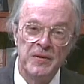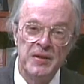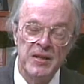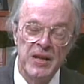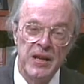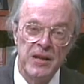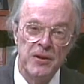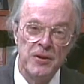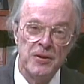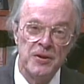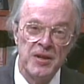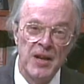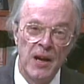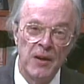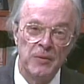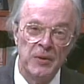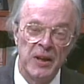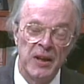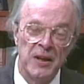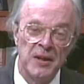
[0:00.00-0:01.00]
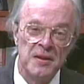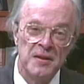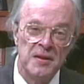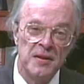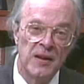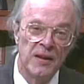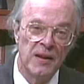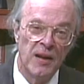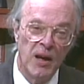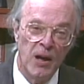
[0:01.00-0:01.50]
Senior Soundings.
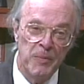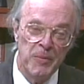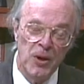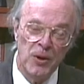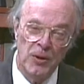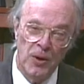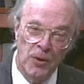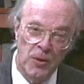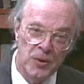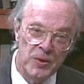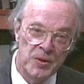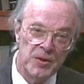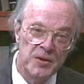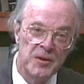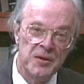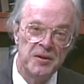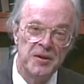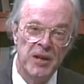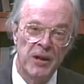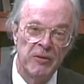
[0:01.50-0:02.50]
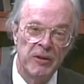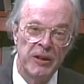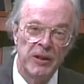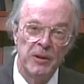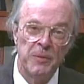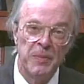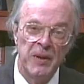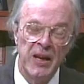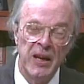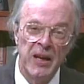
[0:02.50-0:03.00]
I'm your host, Gerry
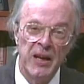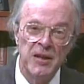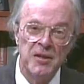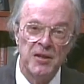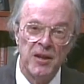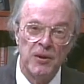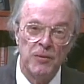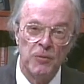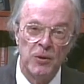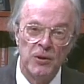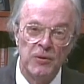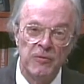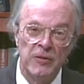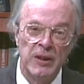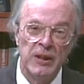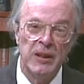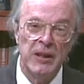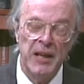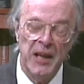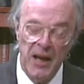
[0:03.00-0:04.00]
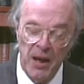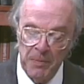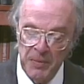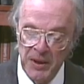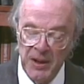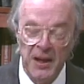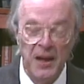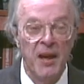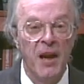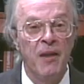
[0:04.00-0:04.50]
LePage, and we're really
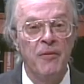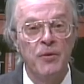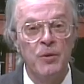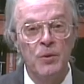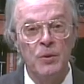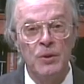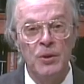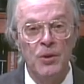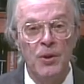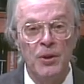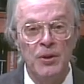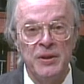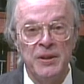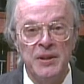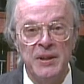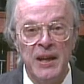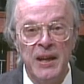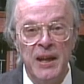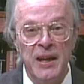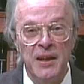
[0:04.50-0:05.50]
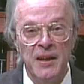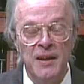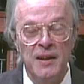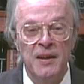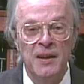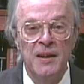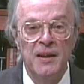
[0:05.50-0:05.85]
happy to have you along today.